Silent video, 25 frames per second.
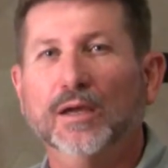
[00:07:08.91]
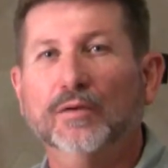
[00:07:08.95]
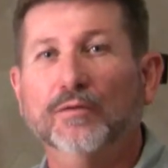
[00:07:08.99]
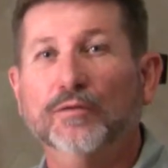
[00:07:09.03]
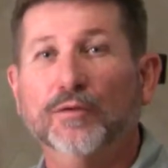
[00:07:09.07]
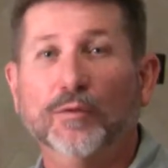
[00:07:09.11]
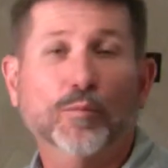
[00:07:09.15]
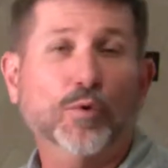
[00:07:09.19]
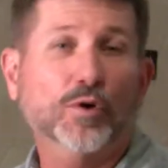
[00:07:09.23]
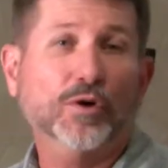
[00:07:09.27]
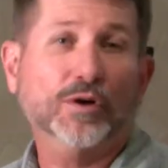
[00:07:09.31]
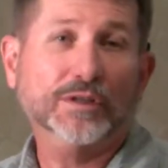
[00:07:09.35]

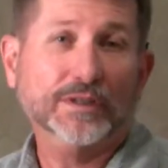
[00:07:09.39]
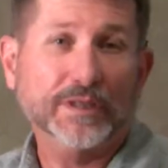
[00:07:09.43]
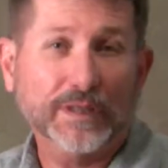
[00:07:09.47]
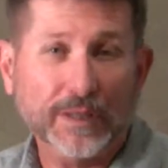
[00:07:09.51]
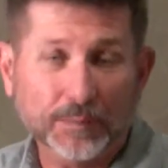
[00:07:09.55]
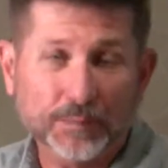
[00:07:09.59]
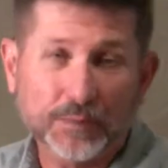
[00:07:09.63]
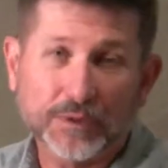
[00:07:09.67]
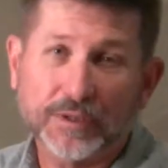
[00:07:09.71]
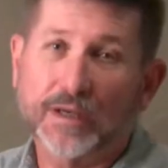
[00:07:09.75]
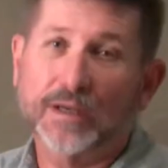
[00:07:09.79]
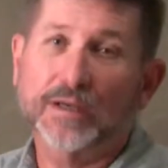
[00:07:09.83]
For more
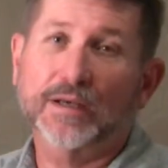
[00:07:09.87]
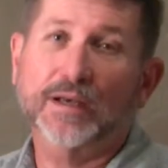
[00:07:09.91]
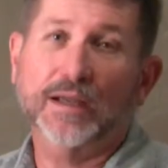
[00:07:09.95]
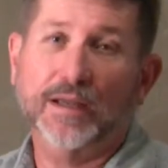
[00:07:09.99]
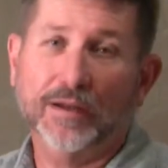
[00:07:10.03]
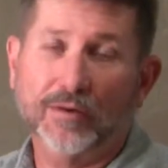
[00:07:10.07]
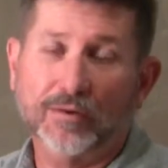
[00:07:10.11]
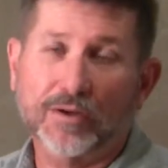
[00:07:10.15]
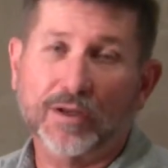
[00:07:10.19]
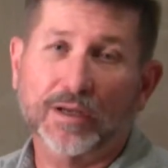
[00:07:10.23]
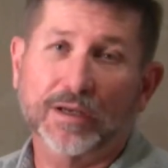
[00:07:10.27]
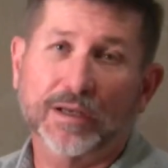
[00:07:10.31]
tips on
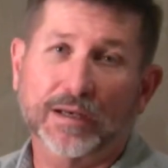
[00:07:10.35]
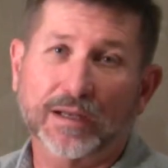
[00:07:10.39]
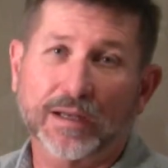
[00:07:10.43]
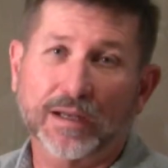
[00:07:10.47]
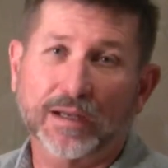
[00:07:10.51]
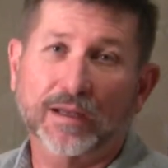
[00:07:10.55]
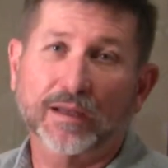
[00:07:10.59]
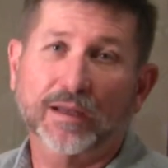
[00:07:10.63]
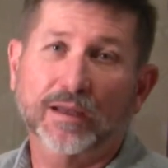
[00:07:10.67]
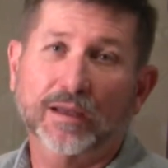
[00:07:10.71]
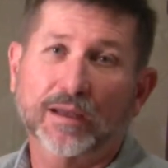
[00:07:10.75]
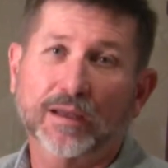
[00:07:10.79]
elk
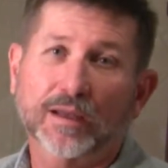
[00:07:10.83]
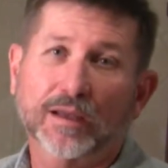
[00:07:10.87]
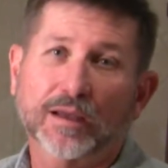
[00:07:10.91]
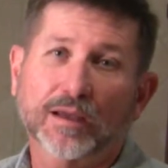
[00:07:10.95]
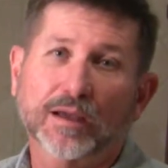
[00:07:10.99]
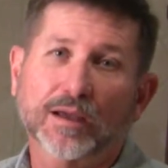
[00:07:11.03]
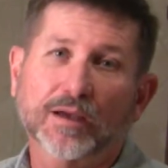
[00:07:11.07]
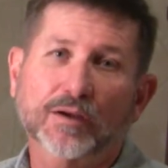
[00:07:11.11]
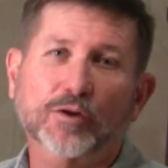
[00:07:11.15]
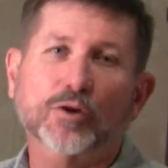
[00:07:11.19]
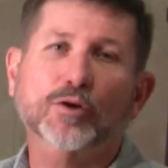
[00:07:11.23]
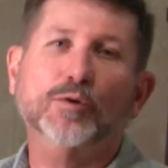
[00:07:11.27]
hunting,
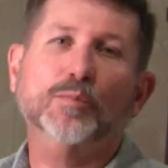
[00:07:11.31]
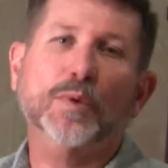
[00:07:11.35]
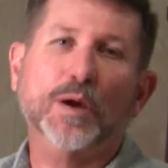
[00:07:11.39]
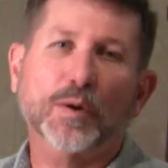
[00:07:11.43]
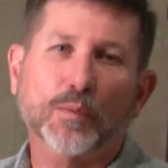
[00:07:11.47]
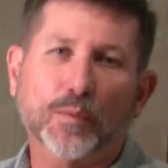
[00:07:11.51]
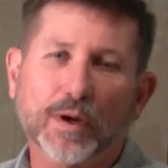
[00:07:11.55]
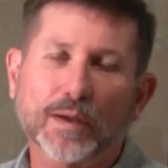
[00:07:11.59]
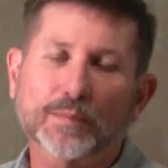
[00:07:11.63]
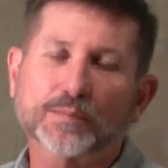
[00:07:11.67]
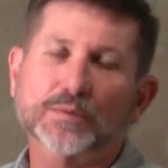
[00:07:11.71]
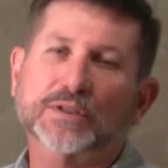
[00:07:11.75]
go to my
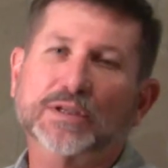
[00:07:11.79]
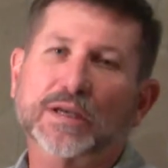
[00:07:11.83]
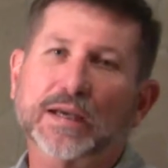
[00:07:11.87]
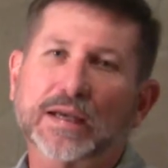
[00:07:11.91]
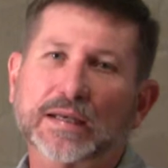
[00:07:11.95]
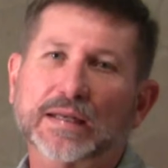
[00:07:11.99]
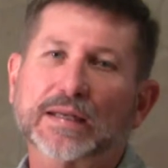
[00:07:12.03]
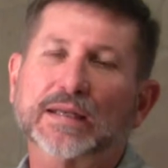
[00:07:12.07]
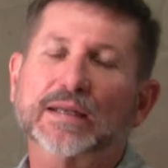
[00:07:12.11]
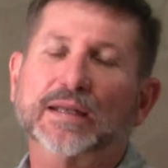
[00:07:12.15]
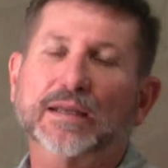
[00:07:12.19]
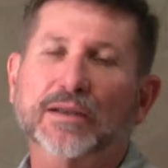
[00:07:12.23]

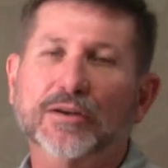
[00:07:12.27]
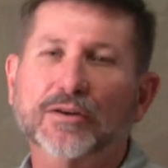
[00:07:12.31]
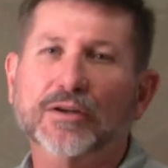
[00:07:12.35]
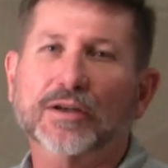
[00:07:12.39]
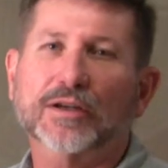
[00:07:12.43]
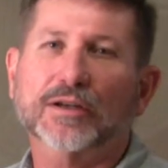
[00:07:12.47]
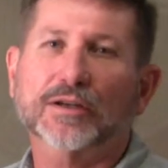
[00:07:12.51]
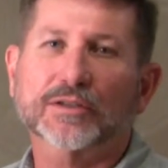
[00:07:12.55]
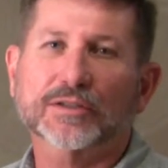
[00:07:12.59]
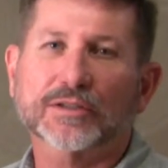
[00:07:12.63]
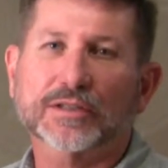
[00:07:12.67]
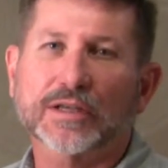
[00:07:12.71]
website at
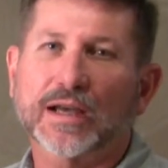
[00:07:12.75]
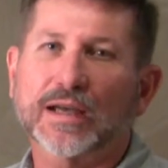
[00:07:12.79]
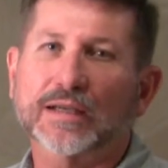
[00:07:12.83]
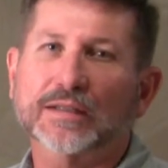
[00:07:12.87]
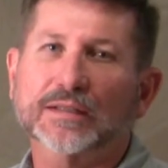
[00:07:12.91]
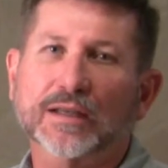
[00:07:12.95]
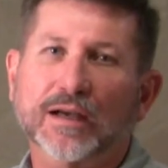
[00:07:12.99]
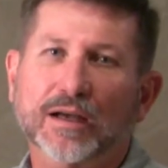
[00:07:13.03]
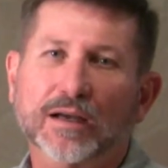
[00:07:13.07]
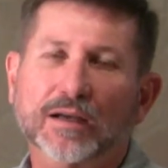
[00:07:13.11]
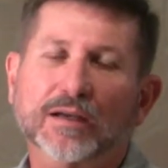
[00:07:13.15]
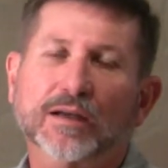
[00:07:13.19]

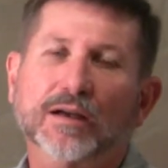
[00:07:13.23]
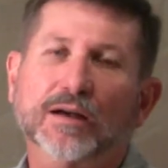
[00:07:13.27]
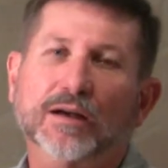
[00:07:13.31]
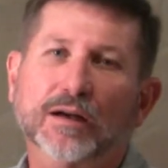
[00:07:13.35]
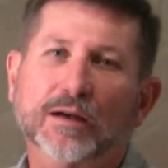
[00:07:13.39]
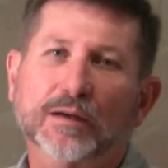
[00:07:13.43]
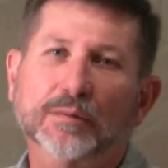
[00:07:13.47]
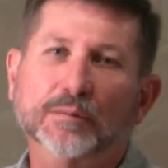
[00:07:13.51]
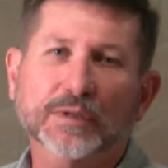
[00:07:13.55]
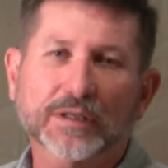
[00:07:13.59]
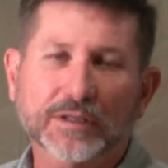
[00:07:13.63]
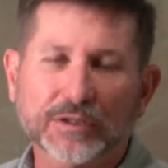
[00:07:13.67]

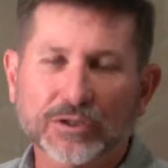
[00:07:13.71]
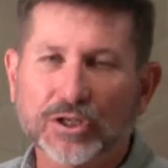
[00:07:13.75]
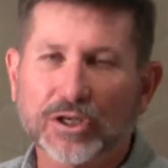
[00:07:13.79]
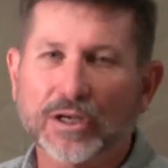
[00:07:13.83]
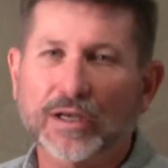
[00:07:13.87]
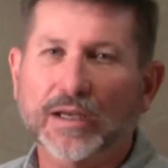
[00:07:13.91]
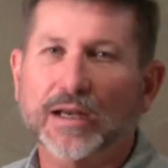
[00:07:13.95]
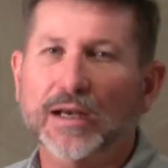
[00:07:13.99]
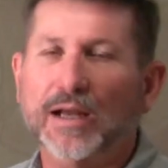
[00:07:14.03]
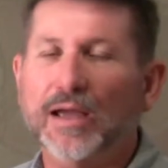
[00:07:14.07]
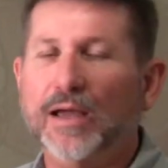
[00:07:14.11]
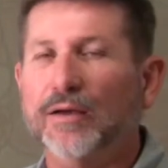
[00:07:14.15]
elkhuntersguide.com and
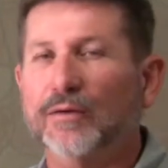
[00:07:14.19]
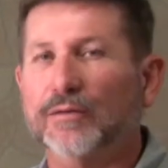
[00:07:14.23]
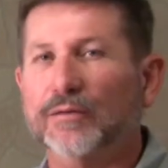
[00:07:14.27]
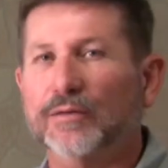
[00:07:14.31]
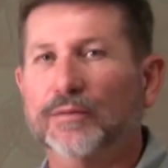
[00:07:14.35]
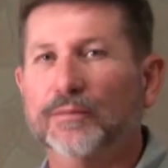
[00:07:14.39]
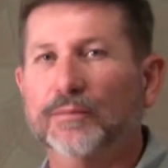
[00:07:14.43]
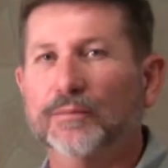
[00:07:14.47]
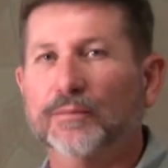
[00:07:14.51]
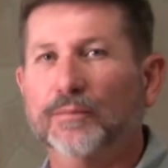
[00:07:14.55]
check it out.